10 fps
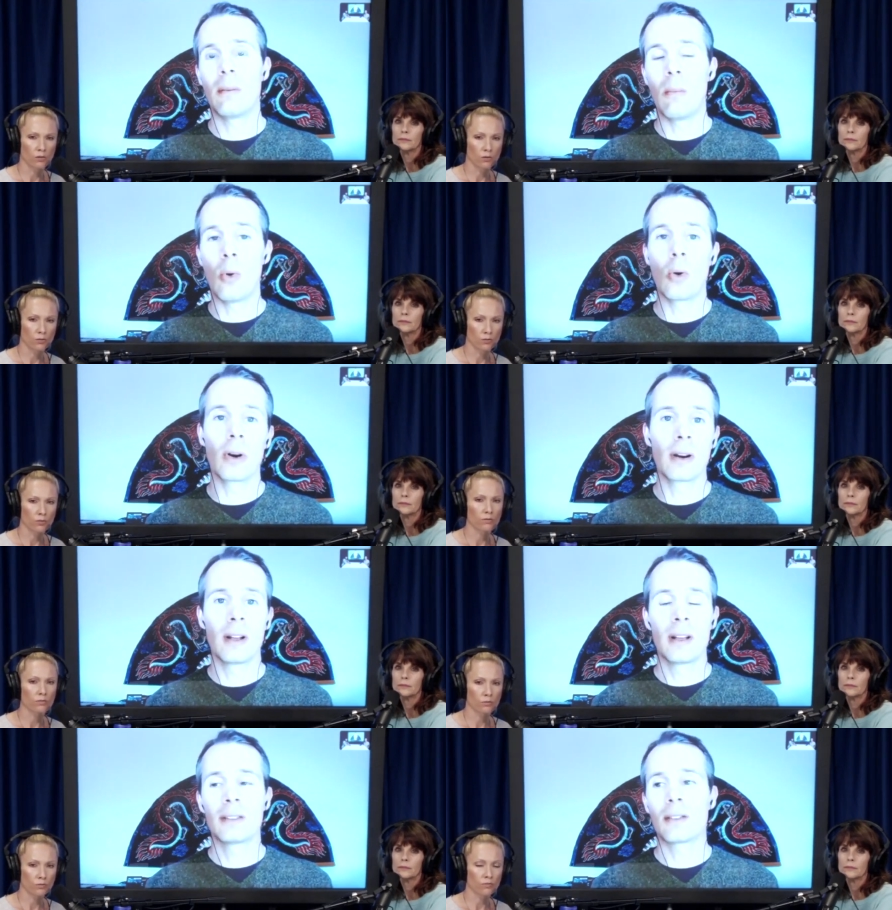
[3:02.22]
Speaker 1: more.
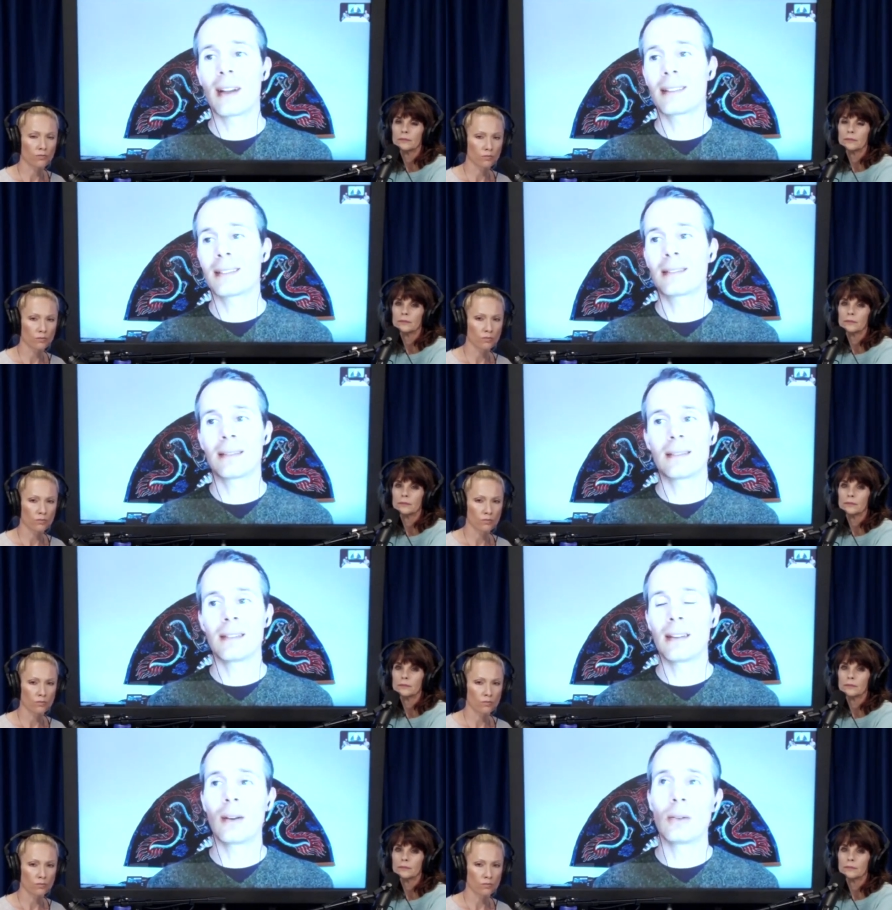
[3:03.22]
So that's,
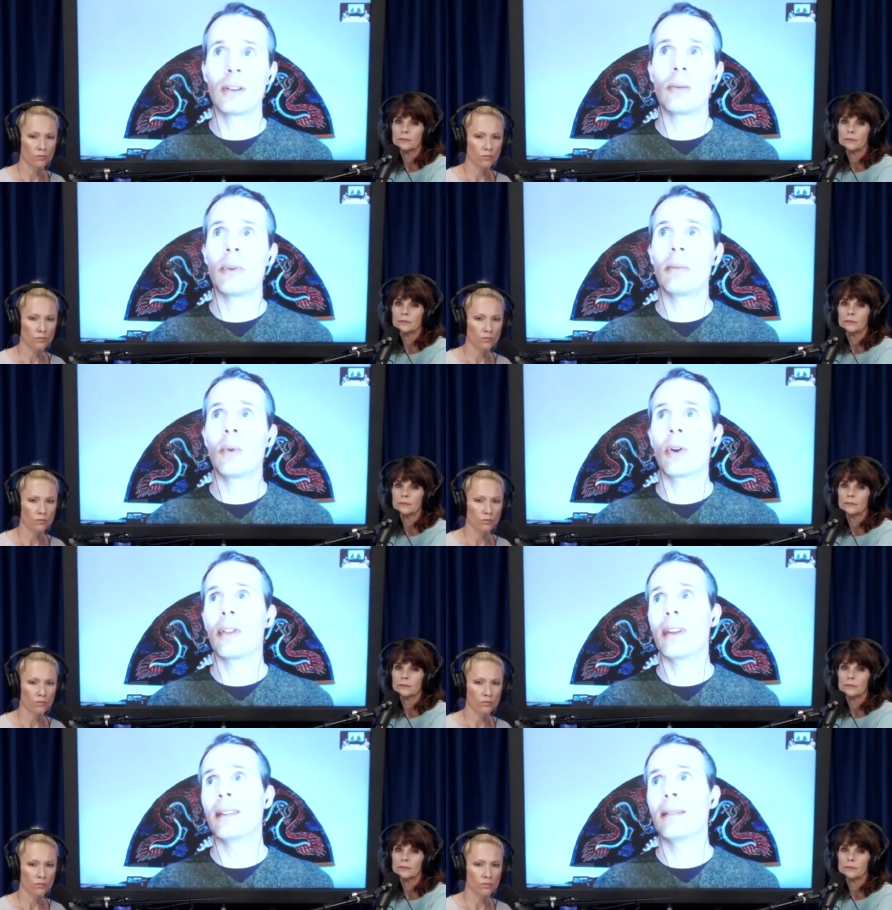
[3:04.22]
a little bit more
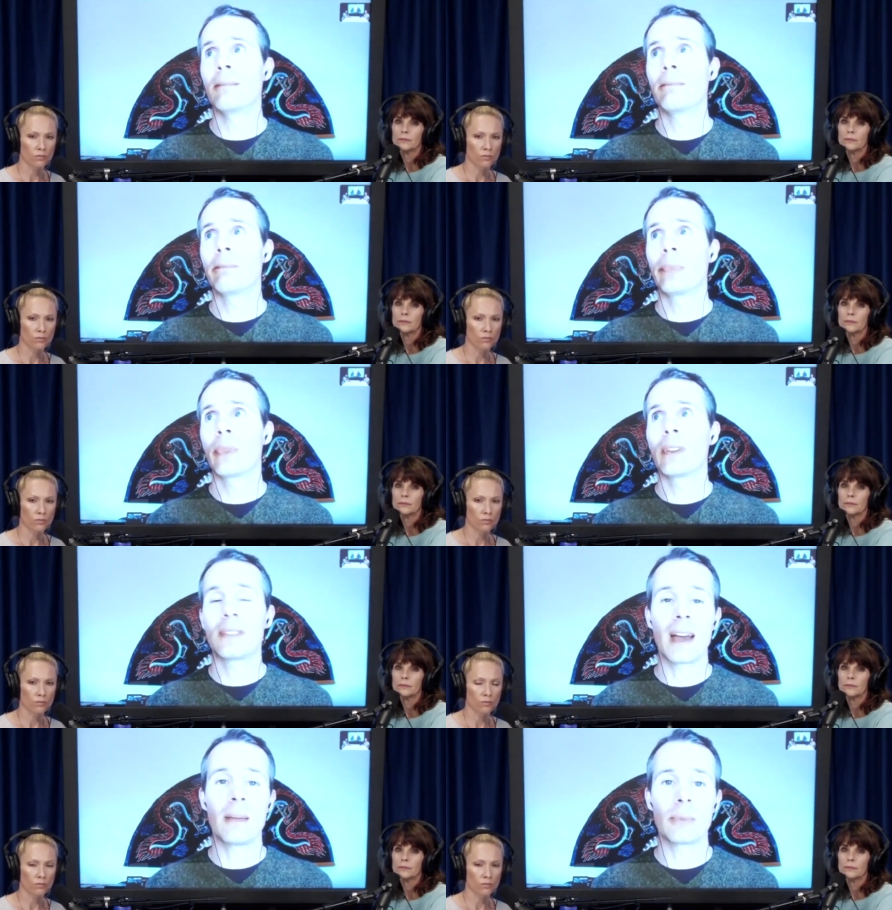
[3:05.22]
than
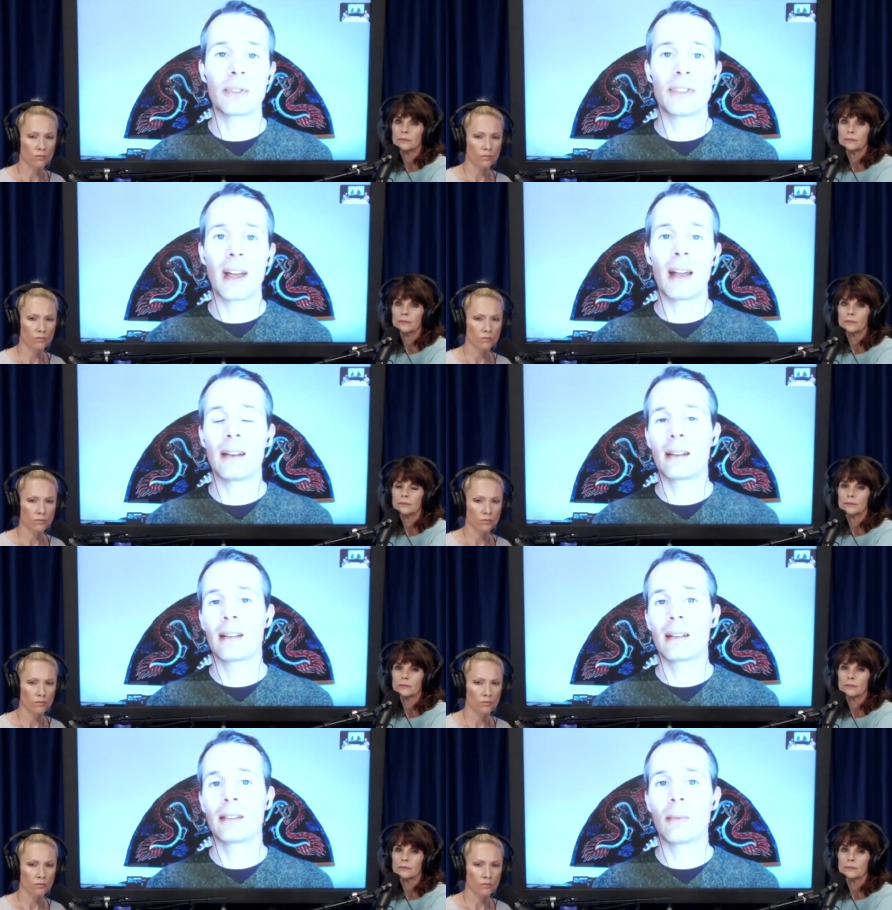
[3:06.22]
10%.
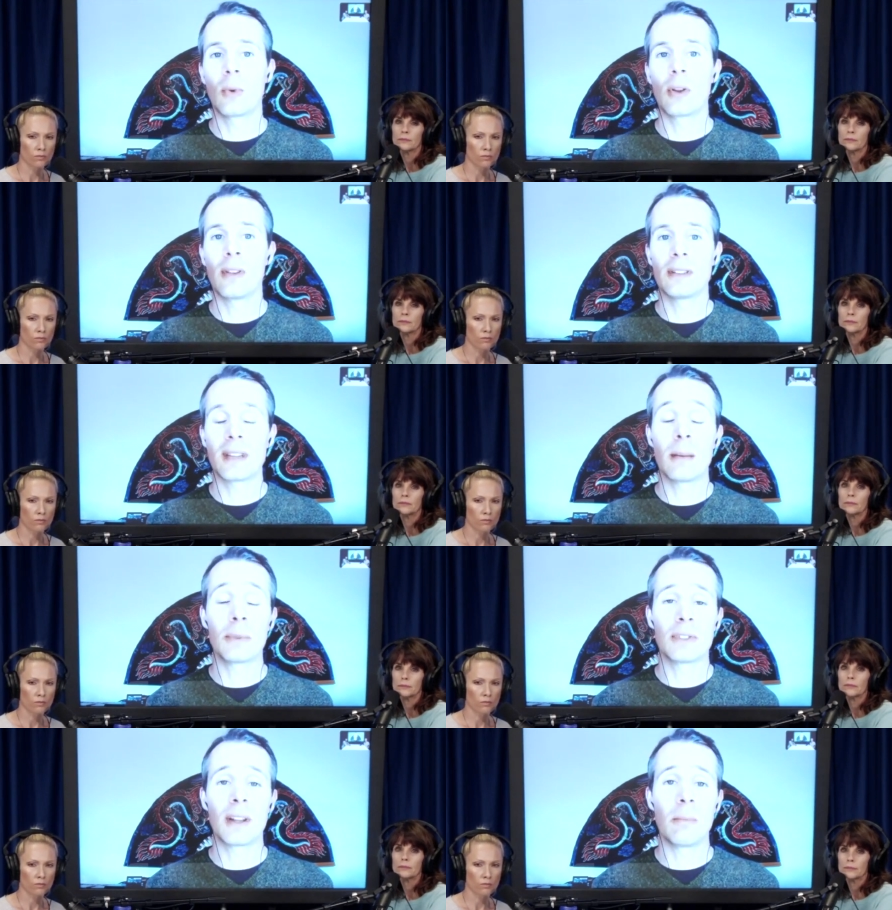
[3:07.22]
It's more than a
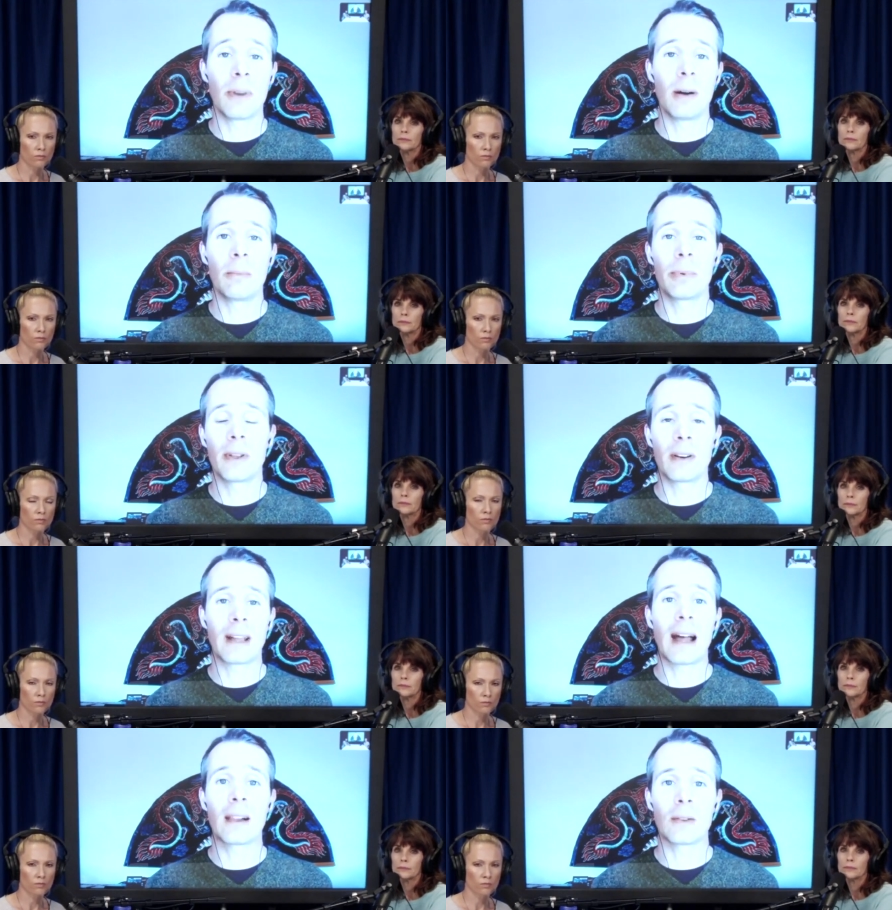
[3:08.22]
10% bump in our
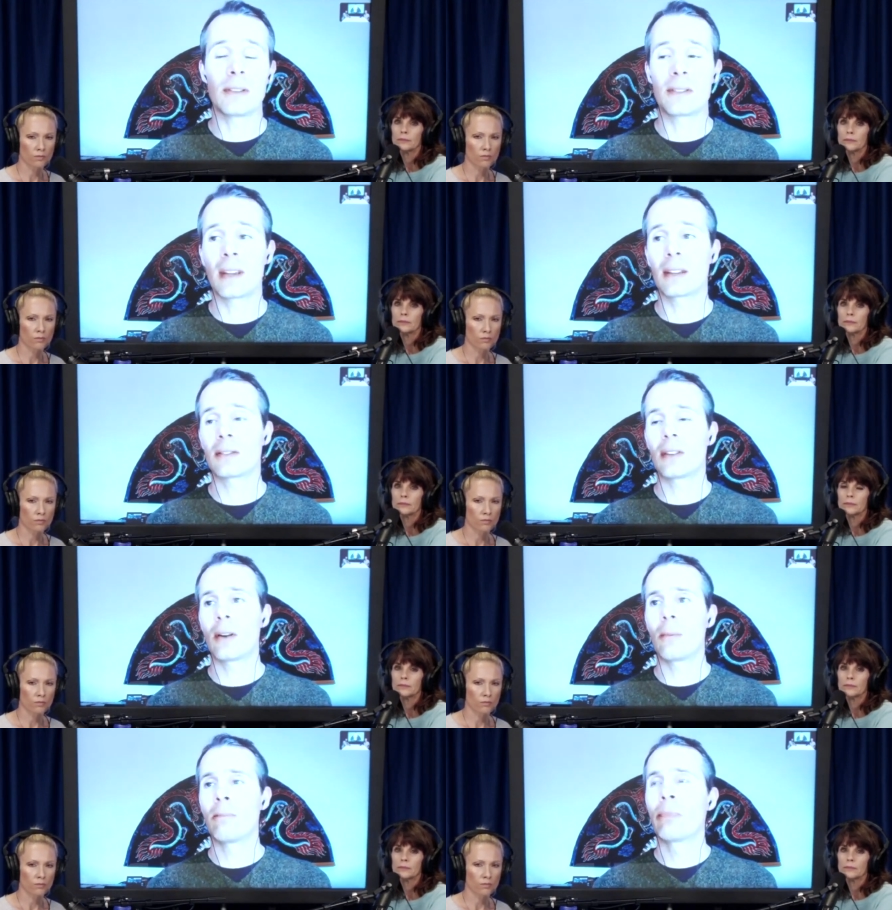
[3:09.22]
calorie intake.
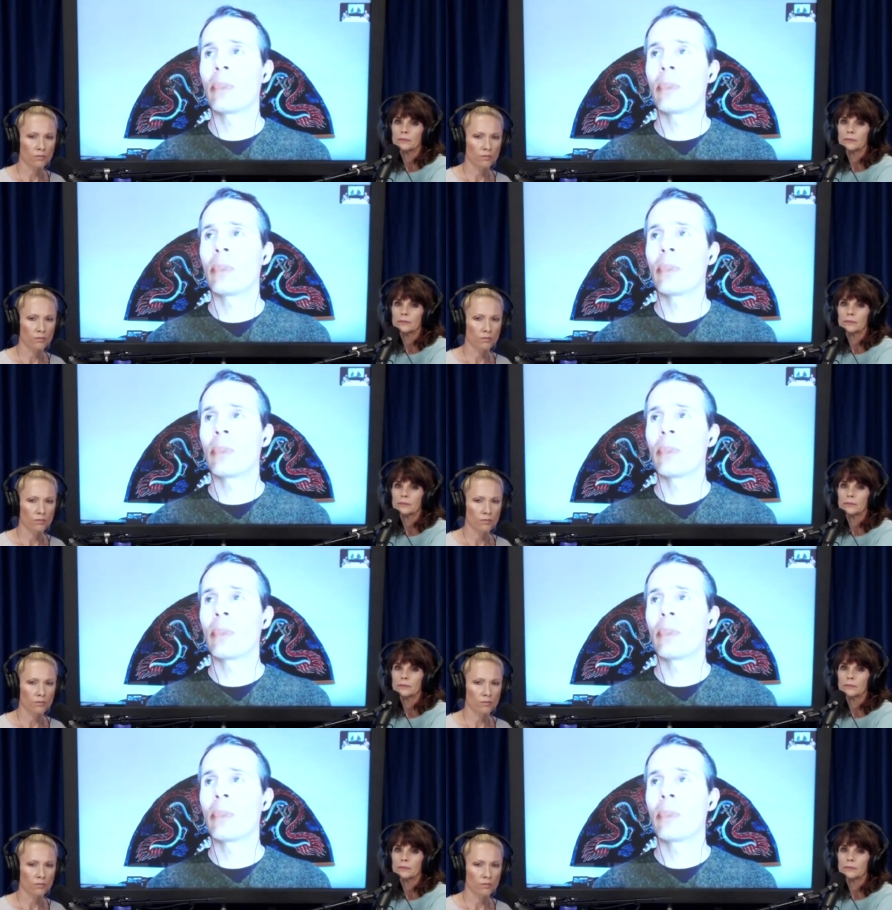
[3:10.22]
So